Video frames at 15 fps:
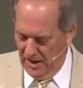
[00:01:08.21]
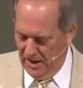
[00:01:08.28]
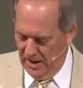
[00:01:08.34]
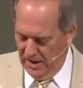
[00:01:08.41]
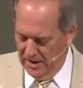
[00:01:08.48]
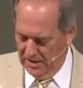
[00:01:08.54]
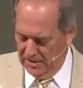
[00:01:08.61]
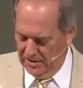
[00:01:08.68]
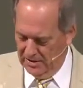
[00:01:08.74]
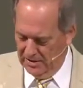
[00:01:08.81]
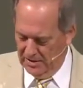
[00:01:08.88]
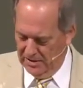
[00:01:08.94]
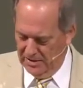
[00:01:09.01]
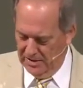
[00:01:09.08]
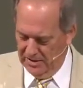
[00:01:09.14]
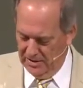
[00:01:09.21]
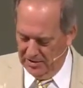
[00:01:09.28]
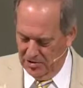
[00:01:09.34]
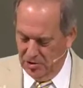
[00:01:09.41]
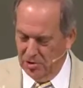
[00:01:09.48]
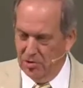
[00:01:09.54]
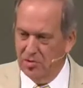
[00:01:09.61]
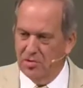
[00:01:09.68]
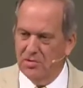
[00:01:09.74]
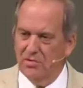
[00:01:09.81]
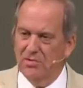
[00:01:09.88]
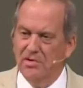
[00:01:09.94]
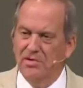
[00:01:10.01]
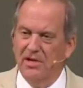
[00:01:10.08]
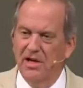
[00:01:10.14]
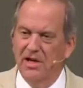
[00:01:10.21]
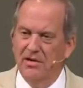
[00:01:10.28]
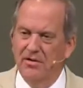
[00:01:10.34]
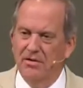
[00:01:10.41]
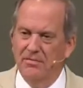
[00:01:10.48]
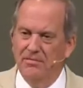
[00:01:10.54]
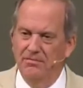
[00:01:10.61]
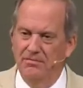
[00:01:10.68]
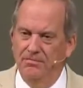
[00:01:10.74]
and the Jews were scattered